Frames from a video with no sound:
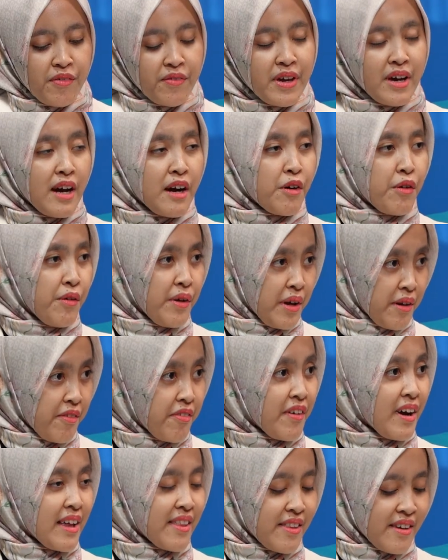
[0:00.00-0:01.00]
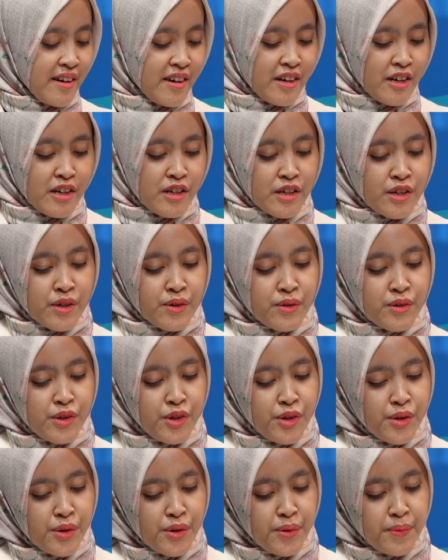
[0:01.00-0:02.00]
we are going further, could
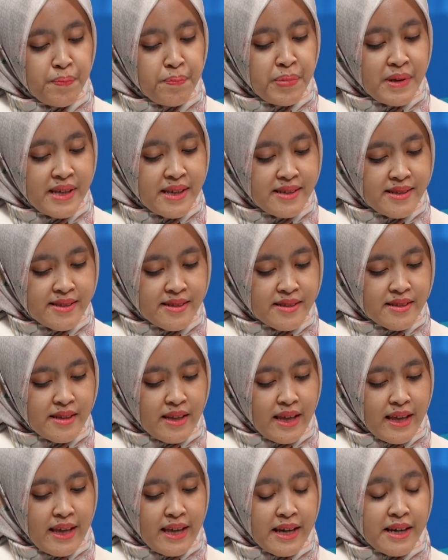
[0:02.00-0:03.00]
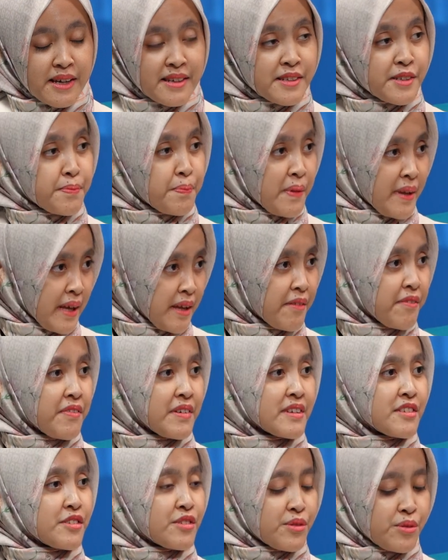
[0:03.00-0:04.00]
you please explain
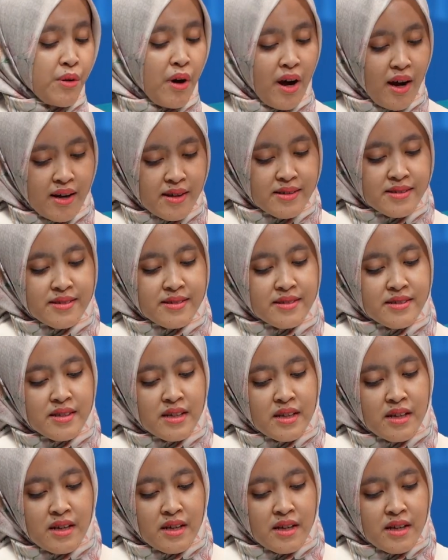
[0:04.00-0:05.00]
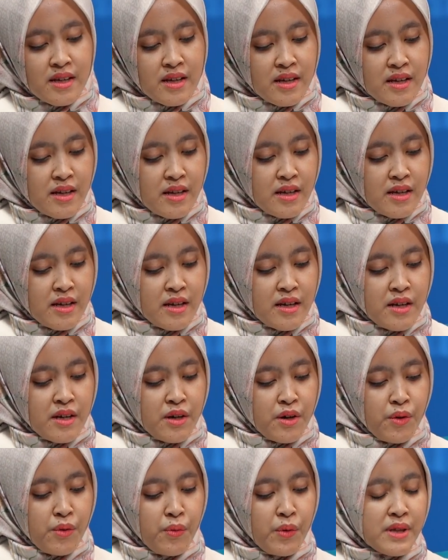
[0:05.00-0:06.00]
first to us
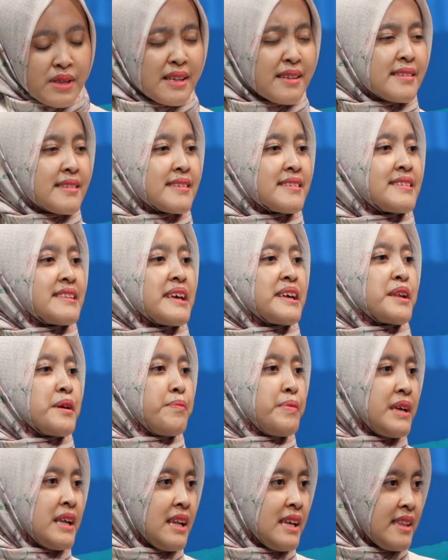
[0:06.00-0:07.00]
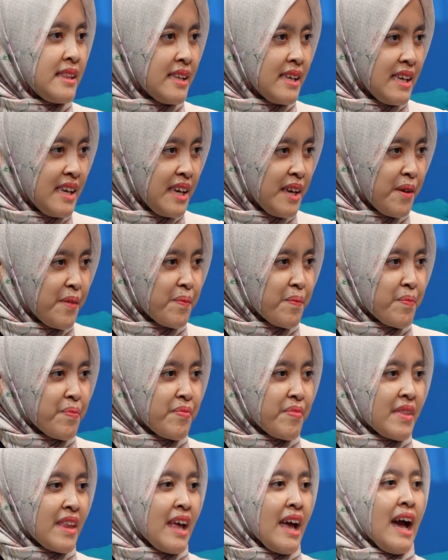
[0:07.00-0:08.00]
what is sustainability?
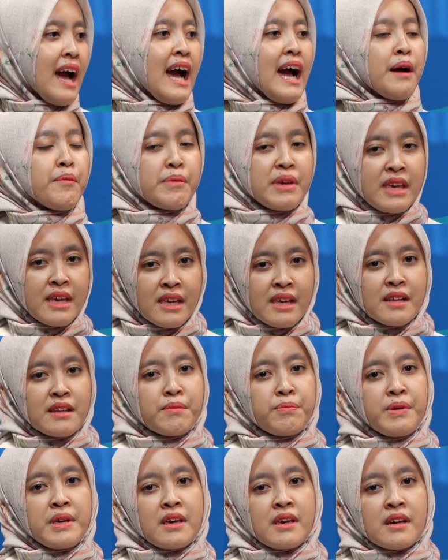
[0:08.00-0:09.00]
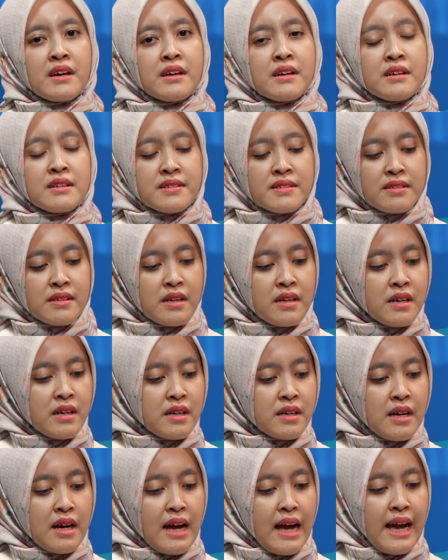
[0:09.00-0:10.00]
I mean, because
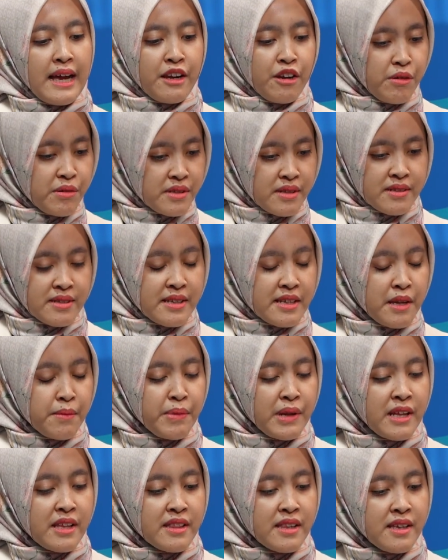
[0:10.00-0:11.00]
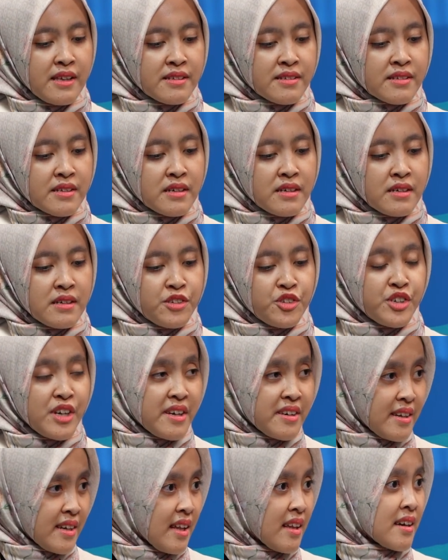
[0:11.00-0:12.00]
I know sustainability is a
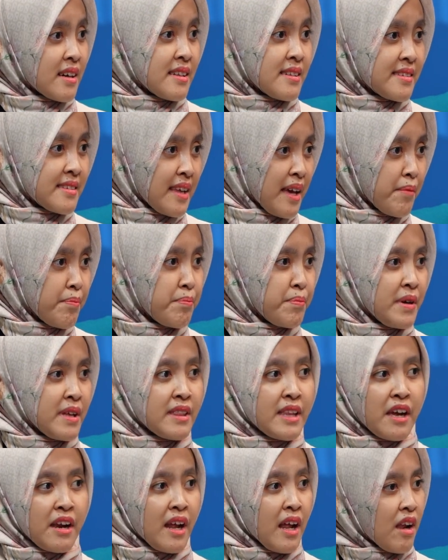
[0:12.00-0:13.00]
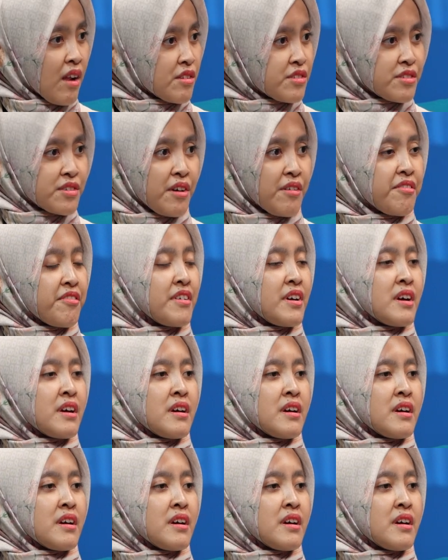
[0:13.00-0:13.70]
general concept, but there are lots of